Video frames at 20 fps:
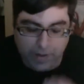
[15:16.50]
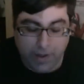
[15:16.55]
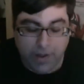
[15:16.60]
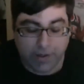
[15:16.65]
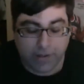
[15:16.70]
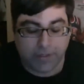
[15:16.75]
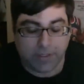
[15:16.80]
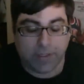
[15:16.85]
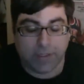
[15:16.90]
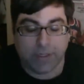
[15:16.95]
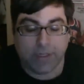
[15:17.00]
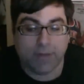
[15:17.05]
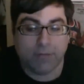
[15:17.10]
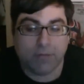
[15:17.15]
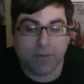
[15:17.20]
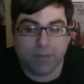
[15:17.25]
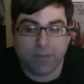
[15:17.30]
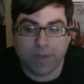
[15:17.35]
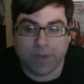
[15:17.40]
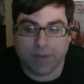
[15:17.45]
he will
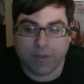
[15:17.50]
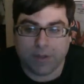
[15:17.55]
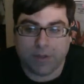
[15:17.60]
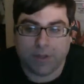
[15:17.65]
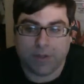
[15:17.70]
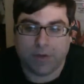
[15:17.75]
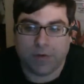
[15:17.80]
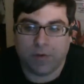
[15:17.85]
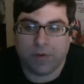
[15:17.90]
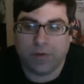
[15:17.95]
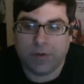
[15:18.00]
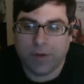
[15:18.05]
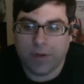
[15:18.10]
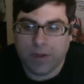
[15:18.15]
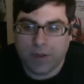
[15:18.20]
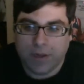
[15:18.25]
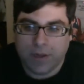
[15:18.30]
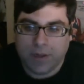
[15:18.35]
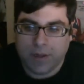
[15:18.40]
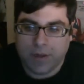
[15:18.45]
be considered
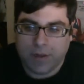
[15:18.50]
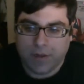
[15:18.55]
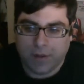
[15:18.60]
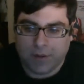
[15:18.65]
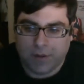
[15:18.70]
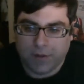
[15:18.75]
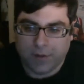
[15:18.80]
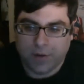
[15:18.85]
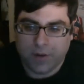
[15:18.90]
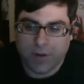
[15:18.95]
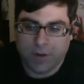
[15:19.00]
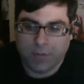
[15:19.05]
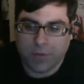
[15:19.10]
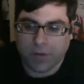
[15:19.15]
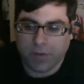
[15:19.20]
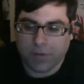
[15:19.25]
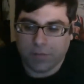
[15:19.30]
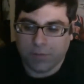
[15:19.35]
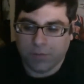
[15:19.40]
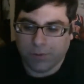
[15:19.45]
one of
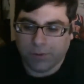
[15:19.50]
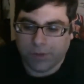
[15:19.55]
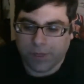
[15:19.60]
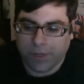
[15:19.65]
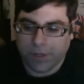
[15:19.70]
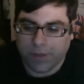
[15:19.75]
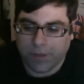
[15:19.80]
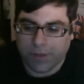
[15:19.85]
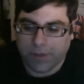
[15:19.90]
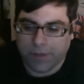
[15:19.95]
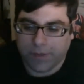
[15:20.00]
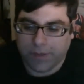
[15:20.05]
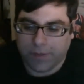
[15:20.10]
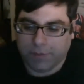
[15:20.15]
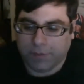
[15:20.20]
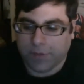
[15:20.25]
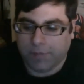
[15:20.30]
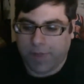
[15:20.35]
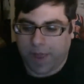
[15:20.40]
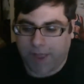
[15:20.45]
the brilliant
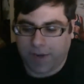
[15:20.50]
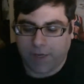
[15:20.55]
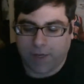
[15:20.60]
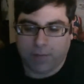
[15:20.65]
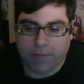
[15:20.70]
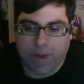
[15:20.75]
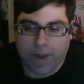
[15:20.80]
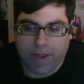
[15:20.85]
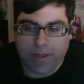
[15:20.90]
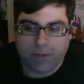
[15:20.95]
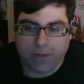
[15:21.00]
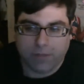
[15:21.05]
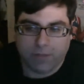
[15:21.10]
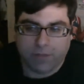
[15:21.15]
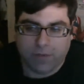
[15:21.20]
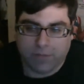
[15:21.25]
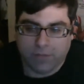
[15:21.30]
diplomatic minds of